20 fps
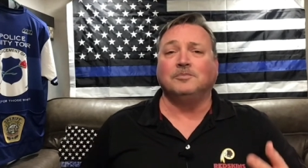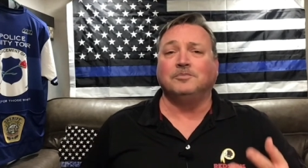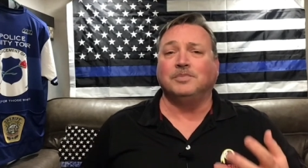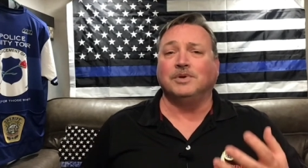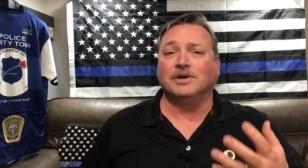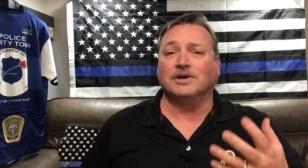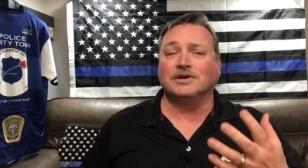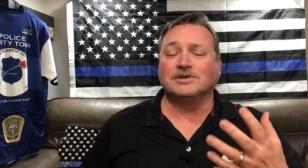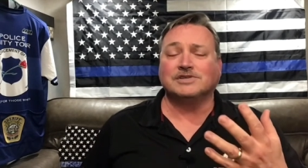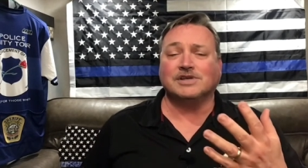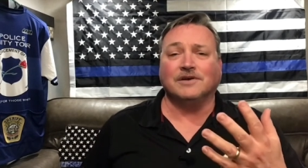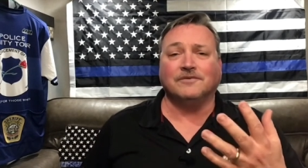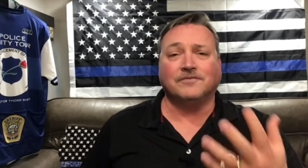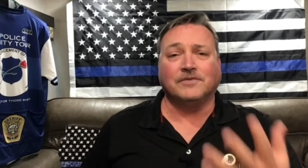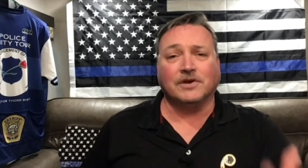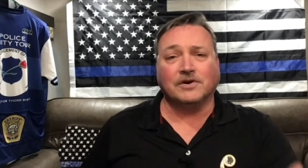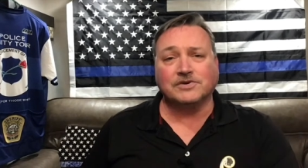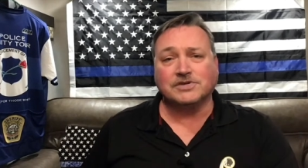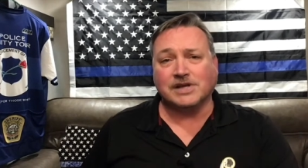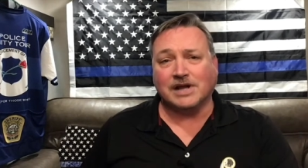because if
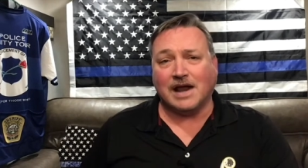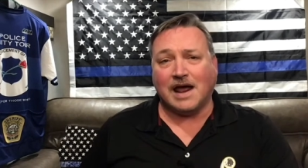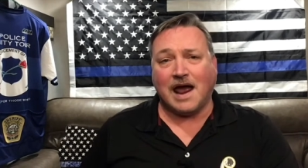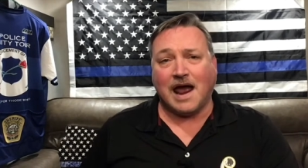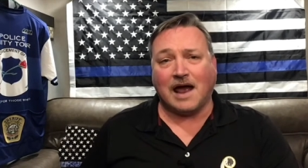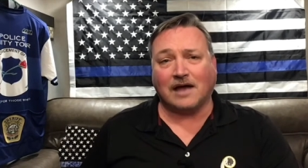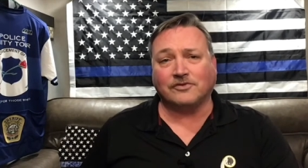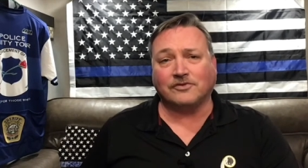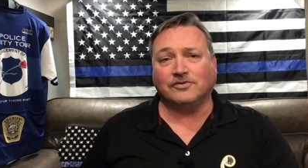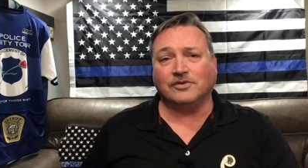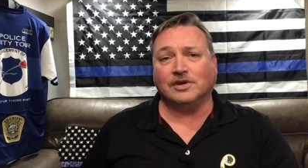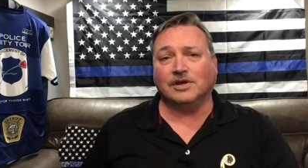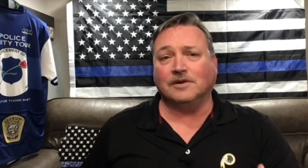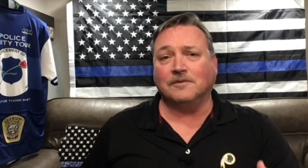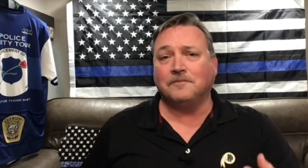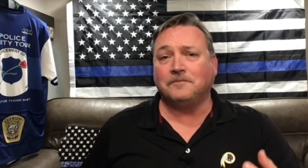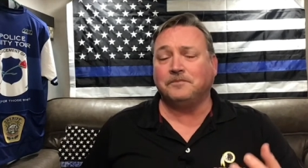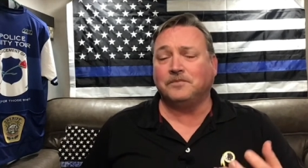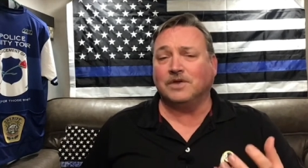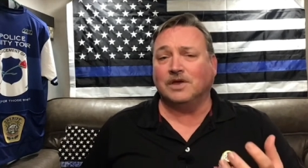there's an
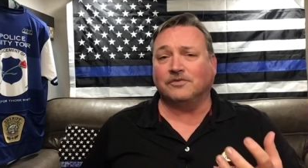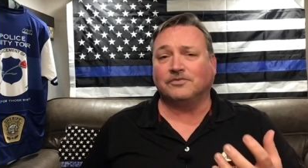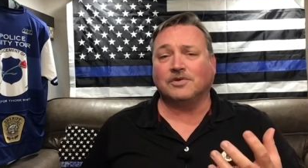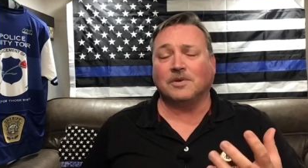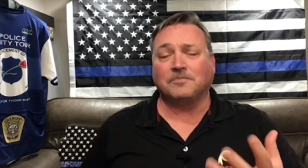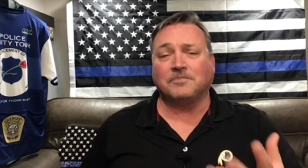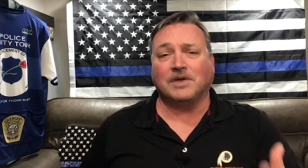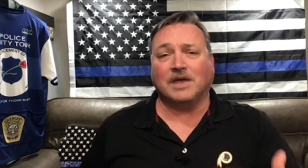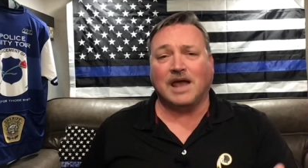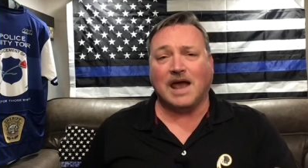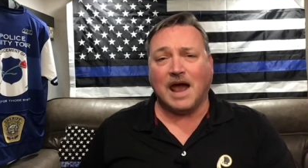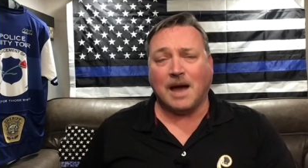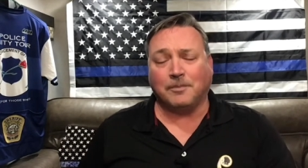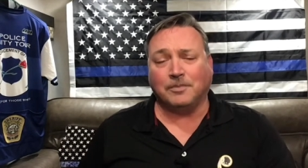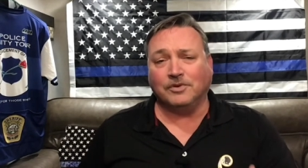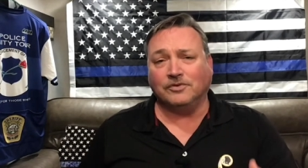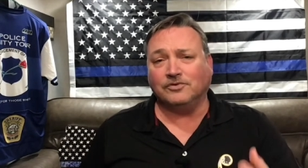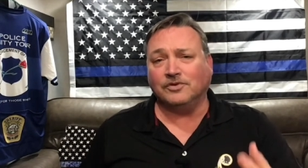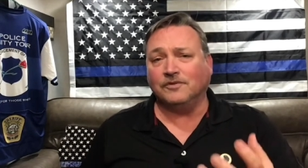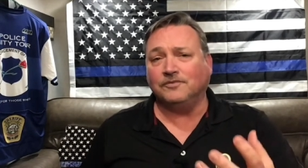accident, if something
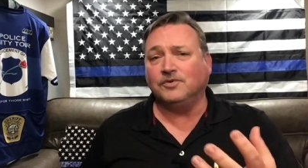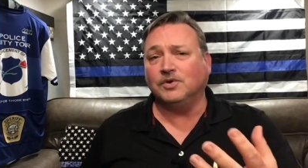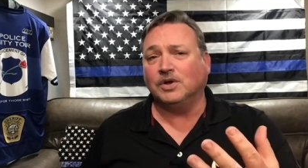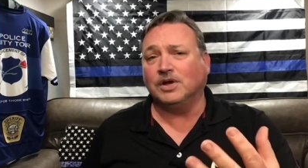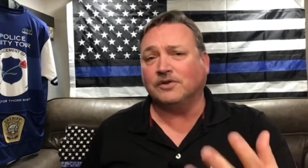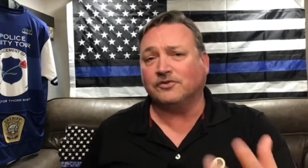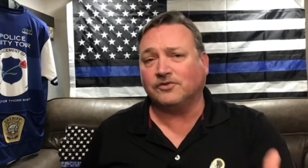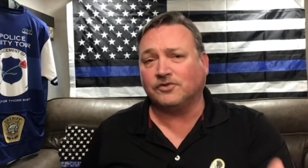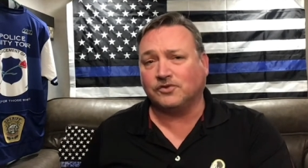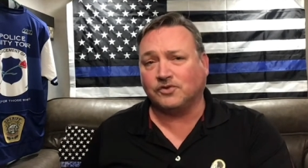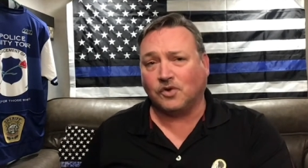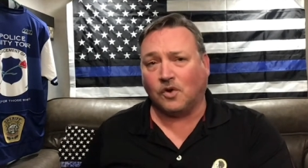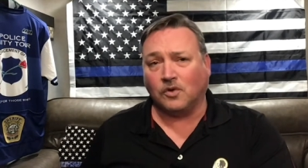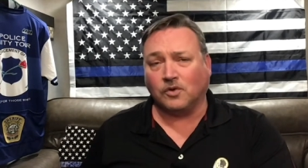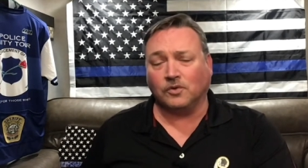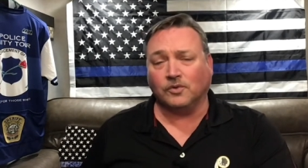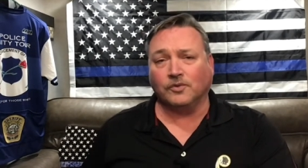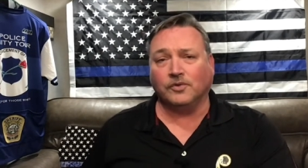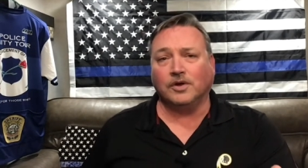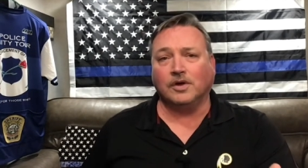happens, if you get
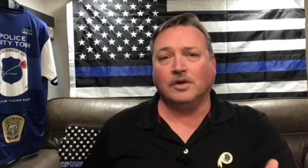startled,